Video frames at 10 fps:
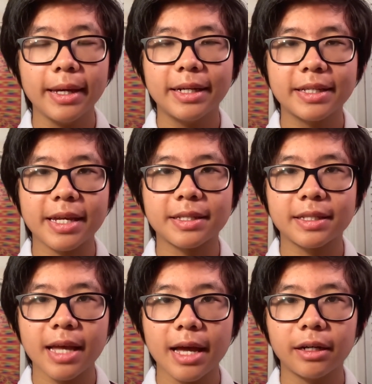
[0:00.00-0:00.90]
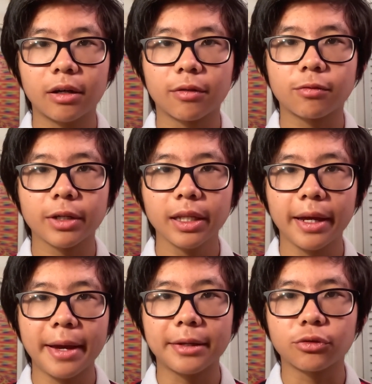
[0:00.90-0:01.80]
It is a set of
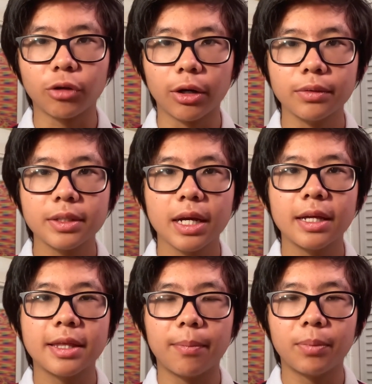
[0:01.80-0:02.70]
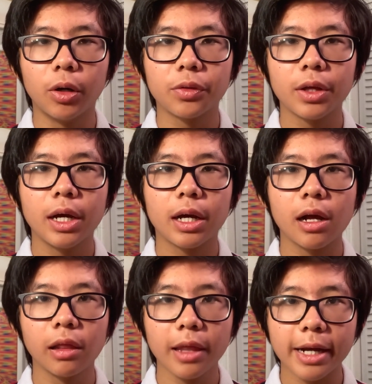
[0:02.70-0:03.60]
relaying drones that both
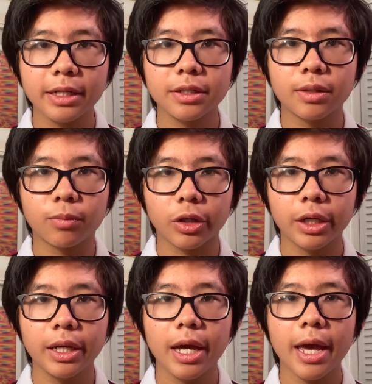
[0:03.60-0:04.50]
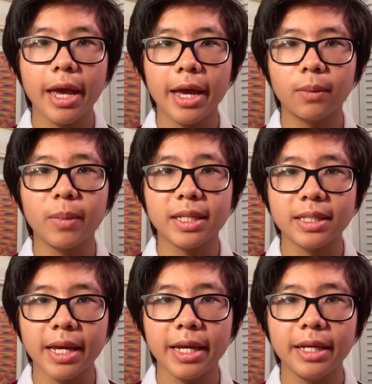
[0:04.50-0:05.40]
collect debris and
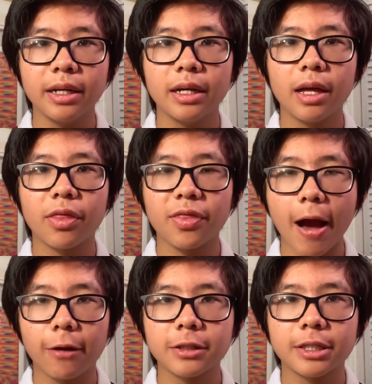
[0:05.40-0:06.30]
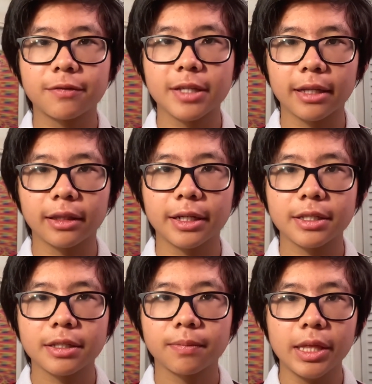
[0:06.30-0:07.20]
maintain thousands of
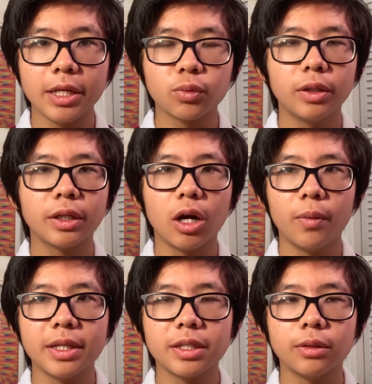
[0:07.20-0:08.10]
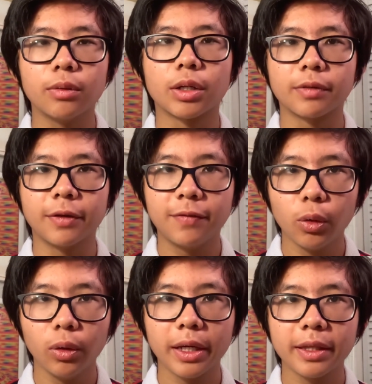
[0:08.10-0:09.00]
satellites. This would into
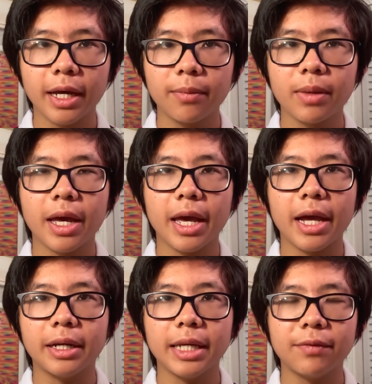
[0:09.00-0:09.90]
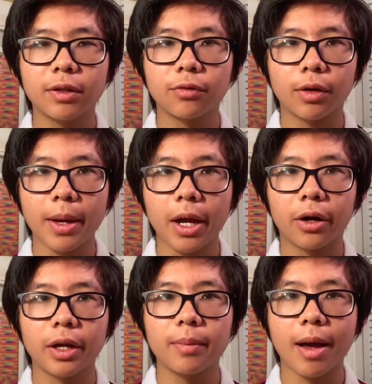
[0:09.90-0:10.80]
refueling them and even
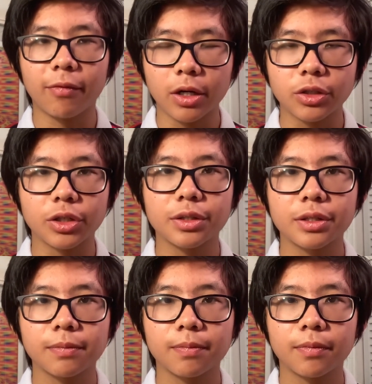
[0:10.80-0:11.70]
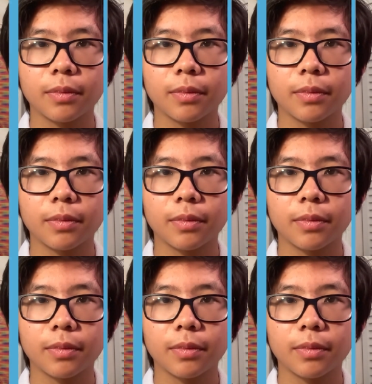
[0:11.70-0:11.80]
repairing malfunctions.